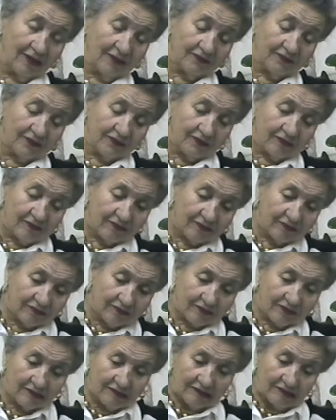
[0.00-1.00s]
after
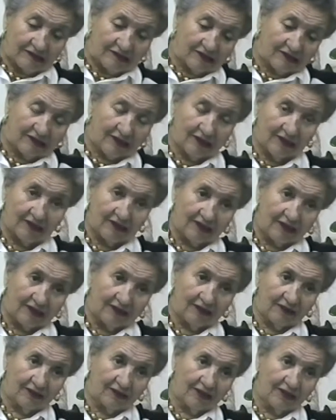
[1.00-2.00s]

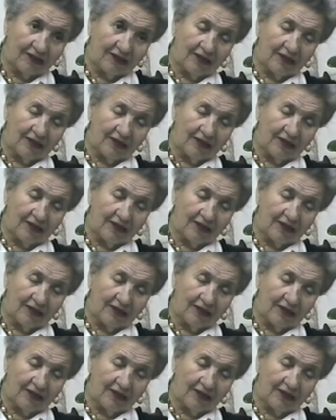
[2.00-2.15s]
sneaking